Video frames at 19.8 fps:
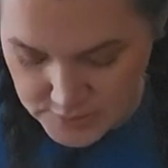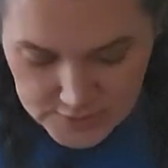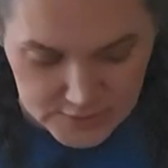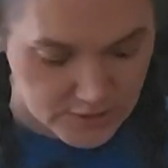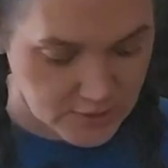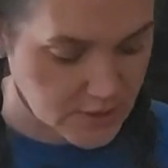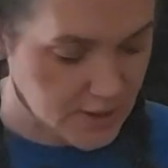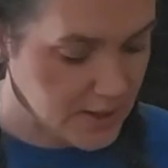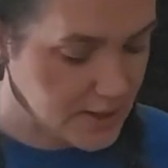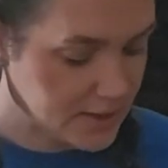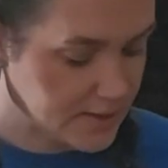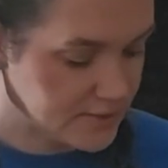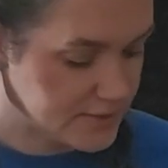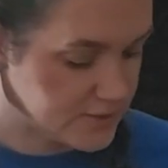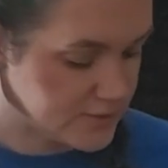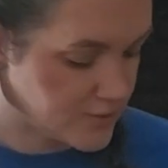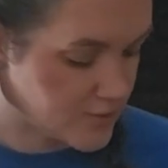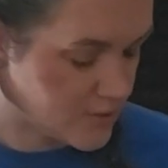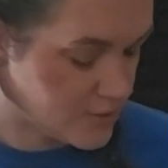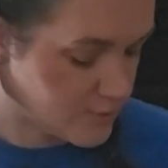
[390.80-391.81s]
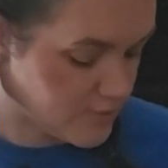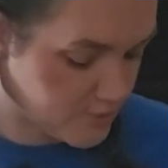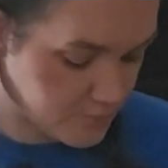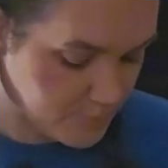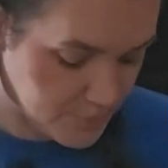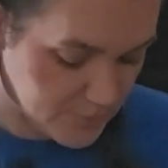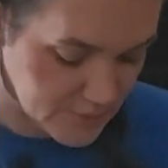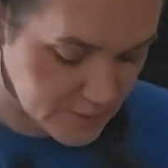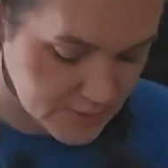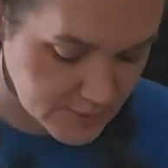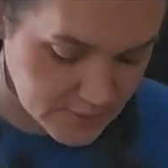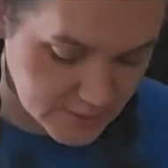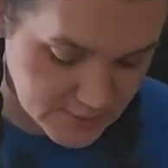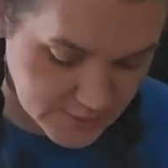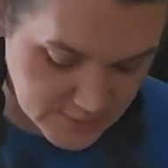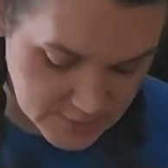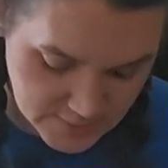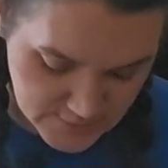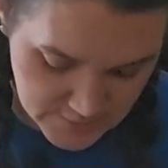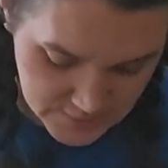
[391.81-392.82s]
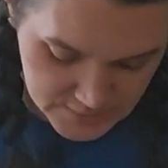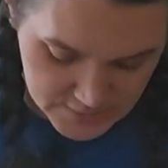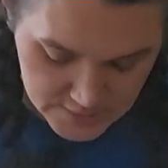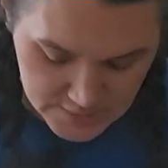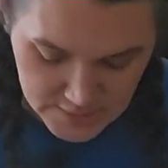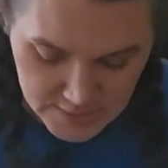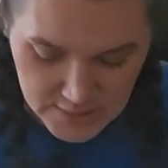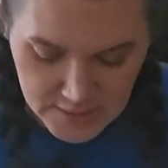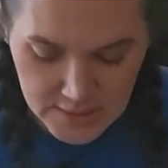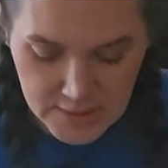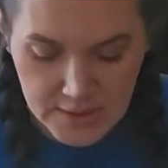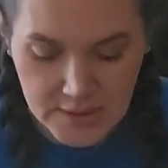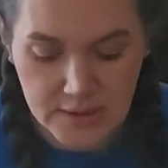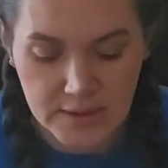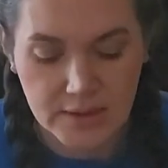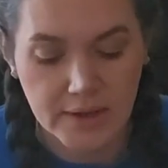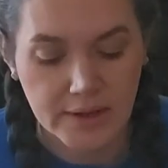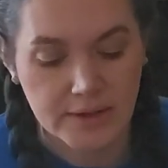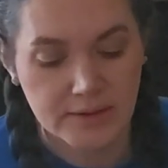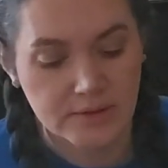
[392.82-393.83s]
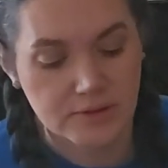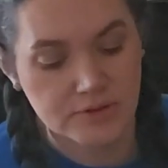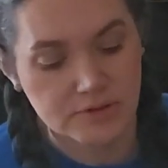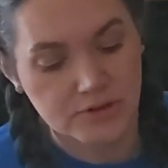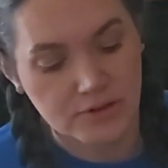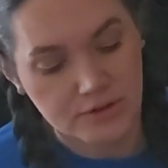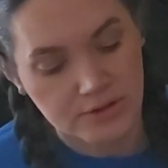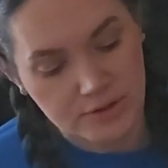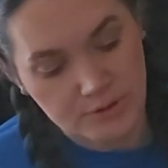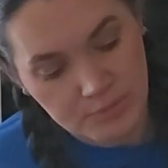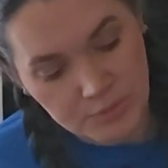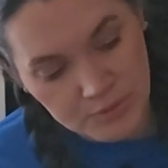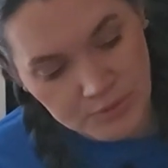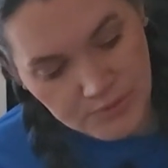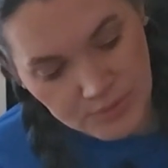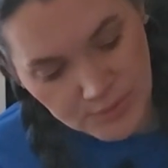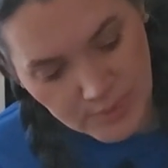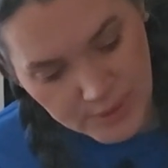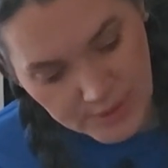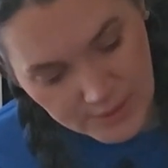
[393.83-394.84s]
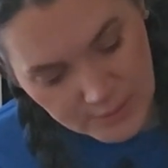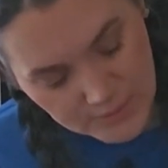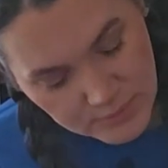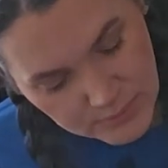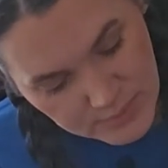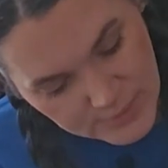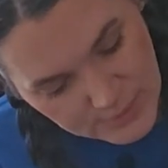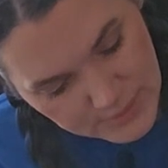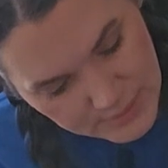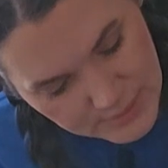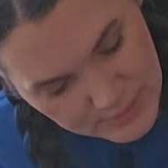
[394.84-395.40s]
their eyes are all open and they're starting to move around,